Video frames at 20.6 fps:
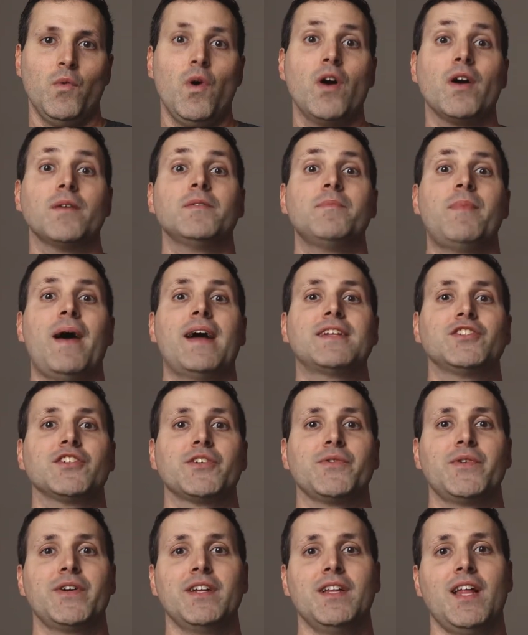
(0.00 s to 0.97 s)
Welcome to
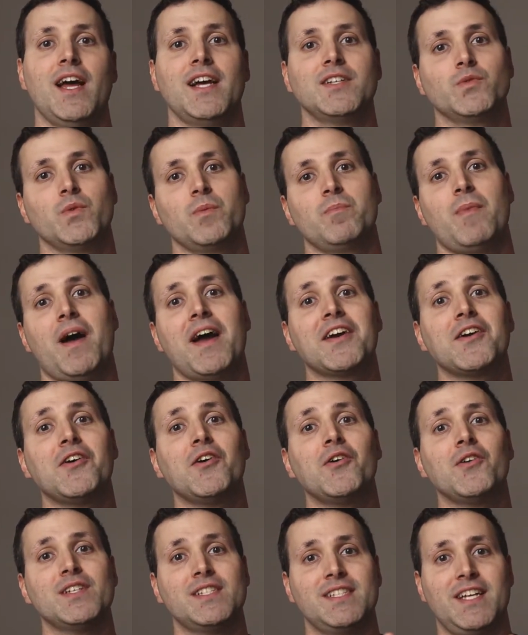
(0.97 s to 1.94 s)
Patrick Realize, where my
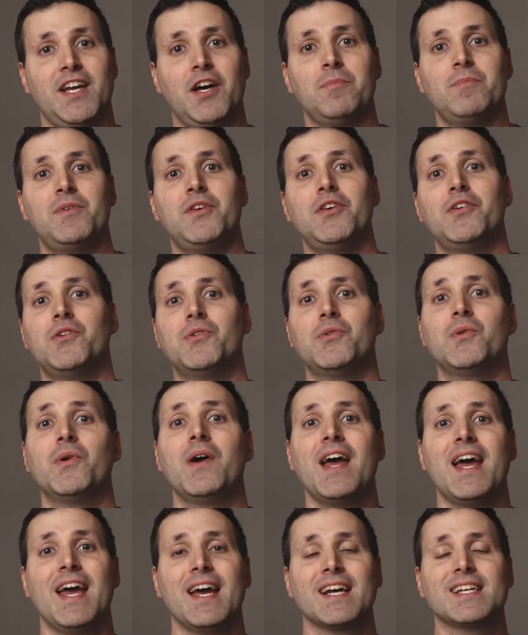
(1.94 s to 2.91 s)
goal is to help you
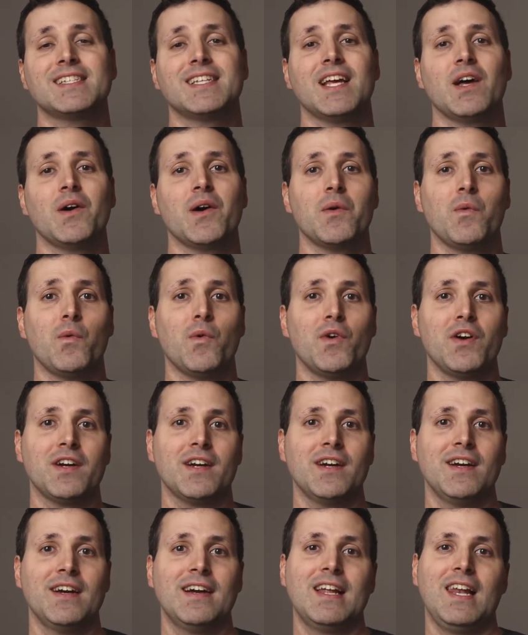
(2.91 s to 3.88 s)
excel at
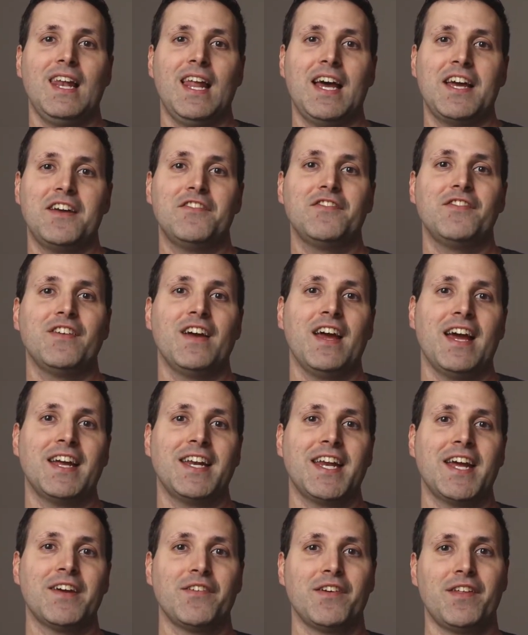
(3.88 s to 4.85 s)
work, life,
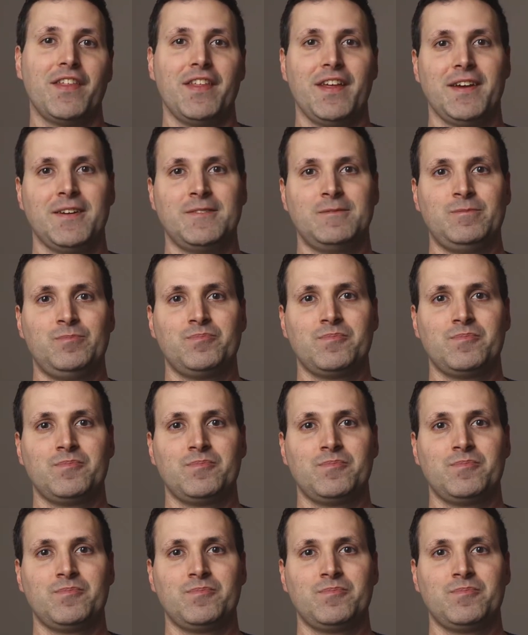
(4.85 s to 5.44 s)
and everything.